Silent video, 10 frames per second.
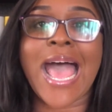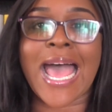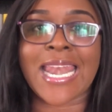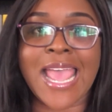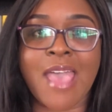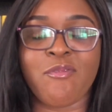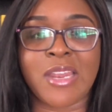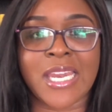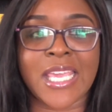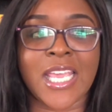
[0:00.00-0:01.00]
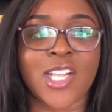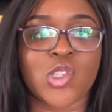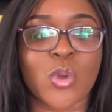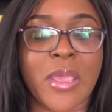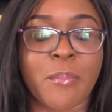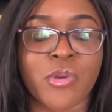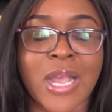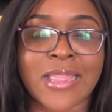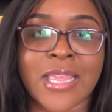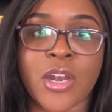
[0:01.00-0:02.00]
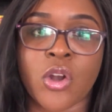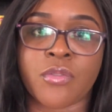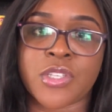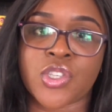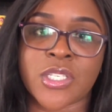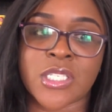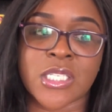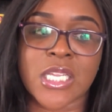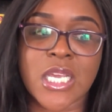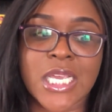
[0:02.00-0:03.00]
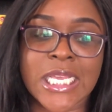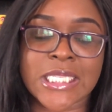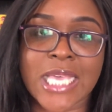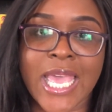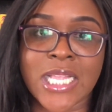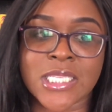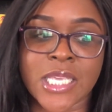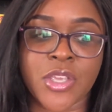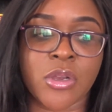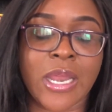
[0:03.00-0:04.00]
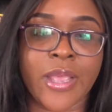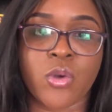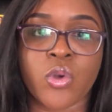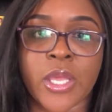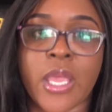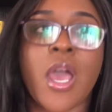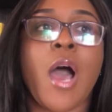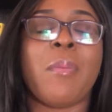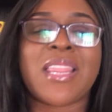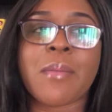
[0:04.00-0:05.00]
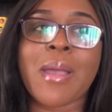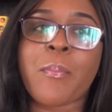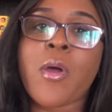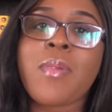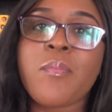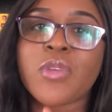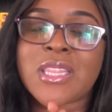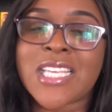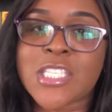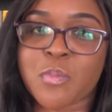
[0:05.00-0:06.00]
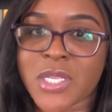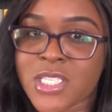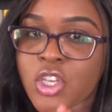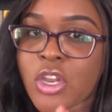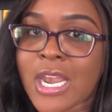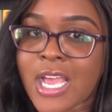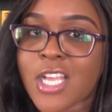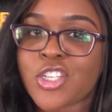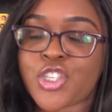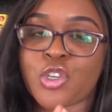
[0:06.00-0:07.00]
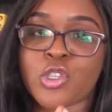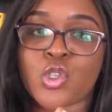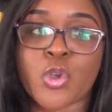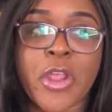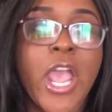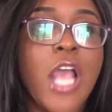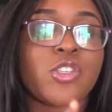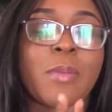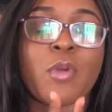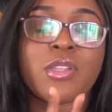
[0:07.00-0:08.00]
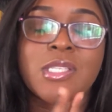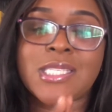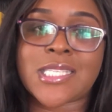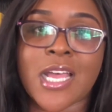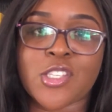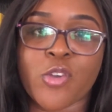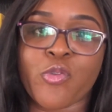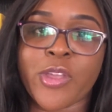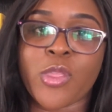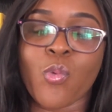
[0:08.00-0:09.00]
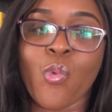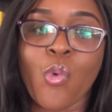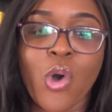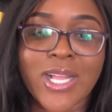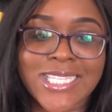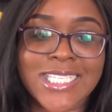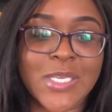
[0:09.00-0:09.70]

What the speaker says: and heavily into a book, and then all of a sudden it ends and you're like, okay. But then my problem with this particular short story, so I'm going to start off with what